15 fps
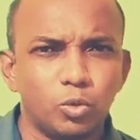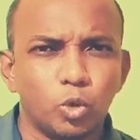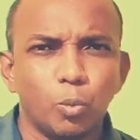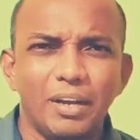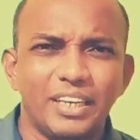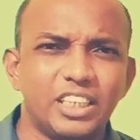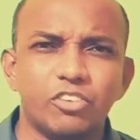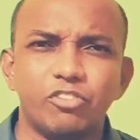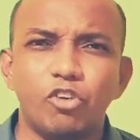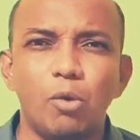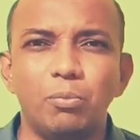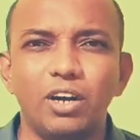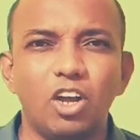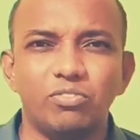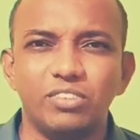two basic
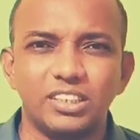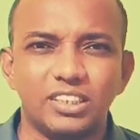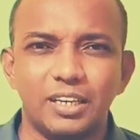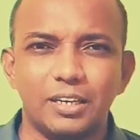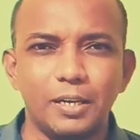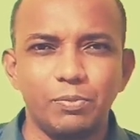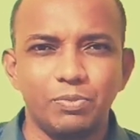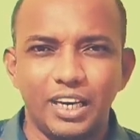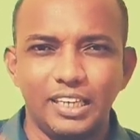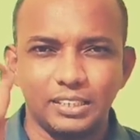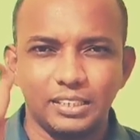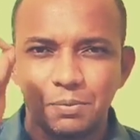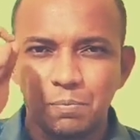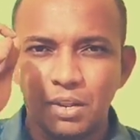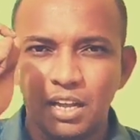formulae of the circle, that
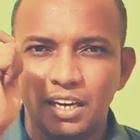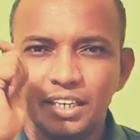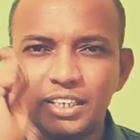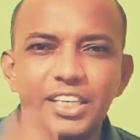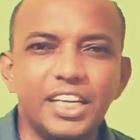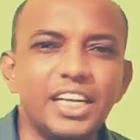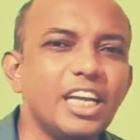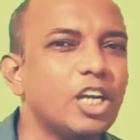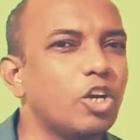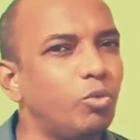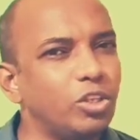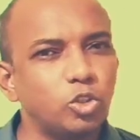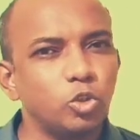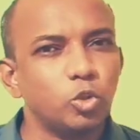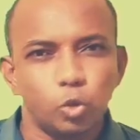is d
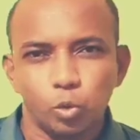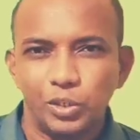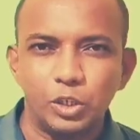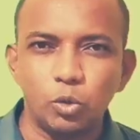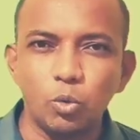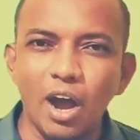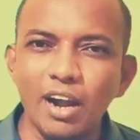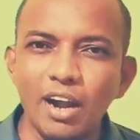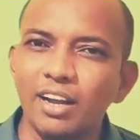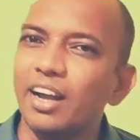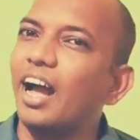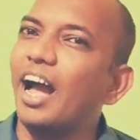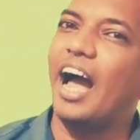equals to 2 into r